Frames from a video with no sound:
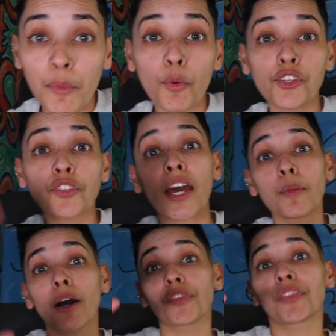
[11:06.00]
tell me what you thought
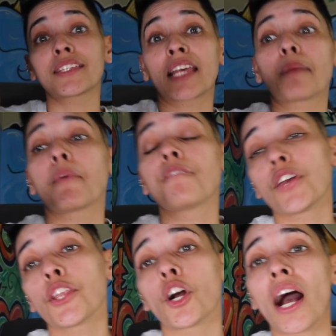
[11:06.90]
about this type of
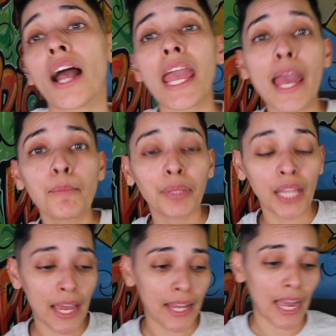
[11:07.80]
video. I am
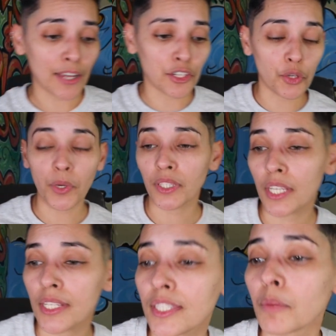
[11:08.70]
planning on doing
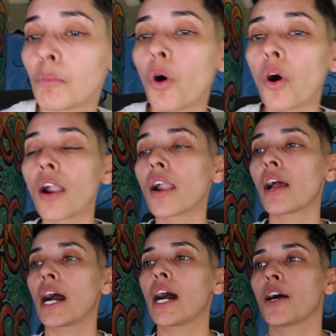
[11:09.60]
this some more